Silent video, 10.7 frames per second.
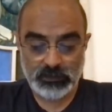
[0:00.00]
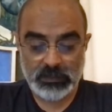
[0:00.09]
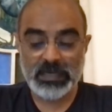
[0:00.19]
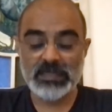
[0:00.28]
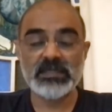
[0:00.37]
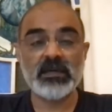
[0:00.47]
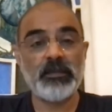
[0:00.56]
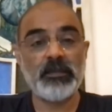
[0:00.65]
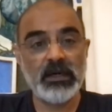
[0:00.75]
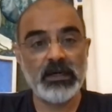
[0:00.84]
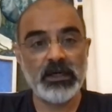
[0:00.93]
It has the
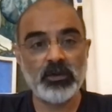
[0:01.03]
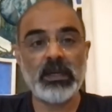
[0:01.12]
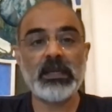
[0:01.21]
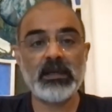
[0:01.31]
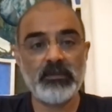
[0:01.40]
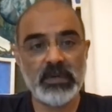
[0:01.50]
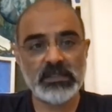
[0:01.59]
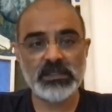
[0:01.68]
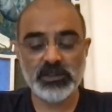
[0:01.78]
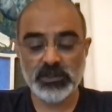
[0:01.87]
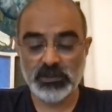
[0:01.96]
ability to take in
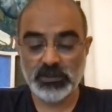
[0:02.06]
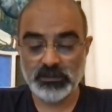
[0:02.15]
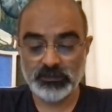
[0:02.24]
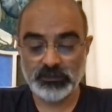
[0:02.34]
messages